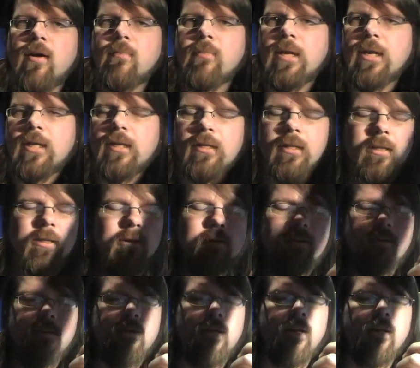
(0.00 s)
I made it
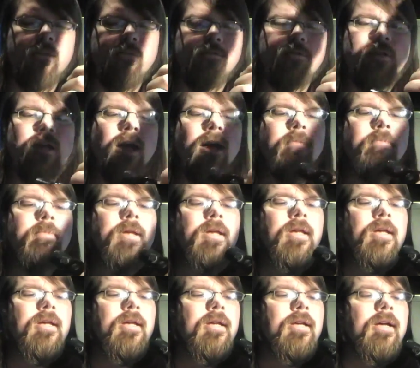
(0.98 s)
another time
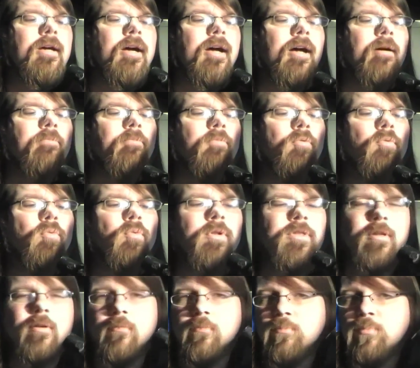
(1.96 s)

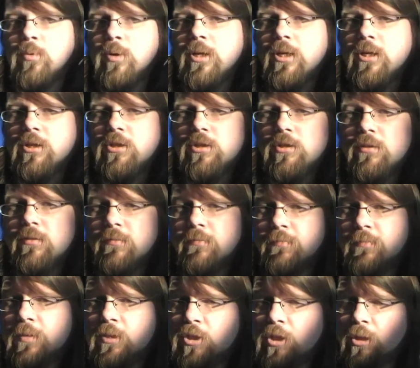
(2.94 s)
with a British
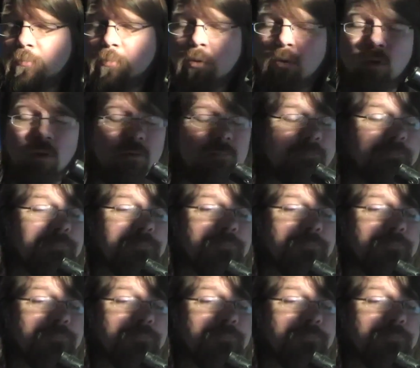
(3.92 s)
fishing pole.